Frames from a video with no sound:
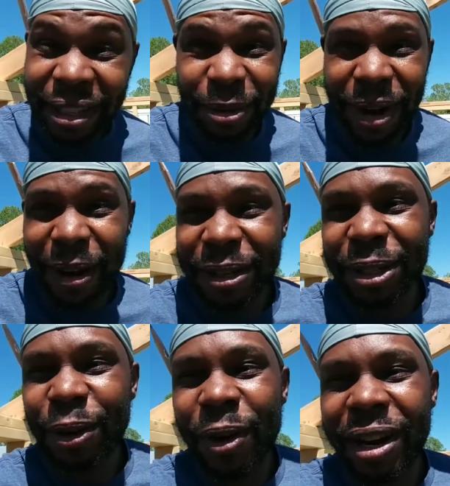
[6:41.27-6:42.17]
to what I was
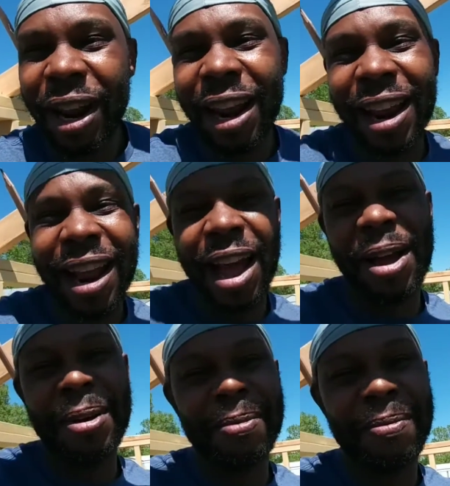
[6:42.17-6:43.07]
doing and then
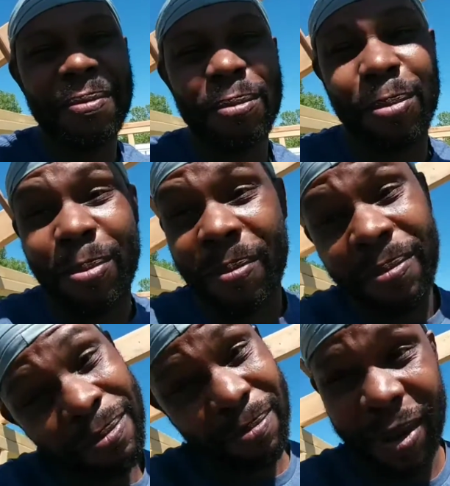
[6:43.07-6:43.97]
I'll
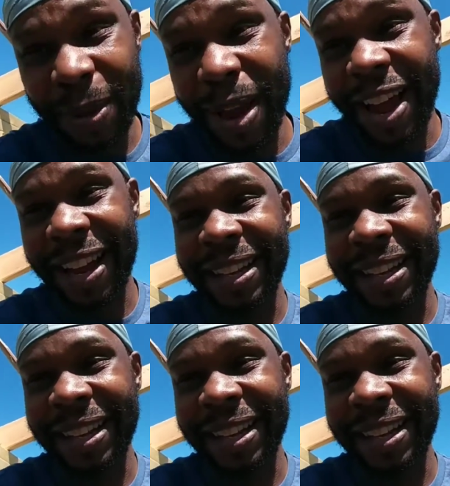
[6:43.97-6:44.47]
be back.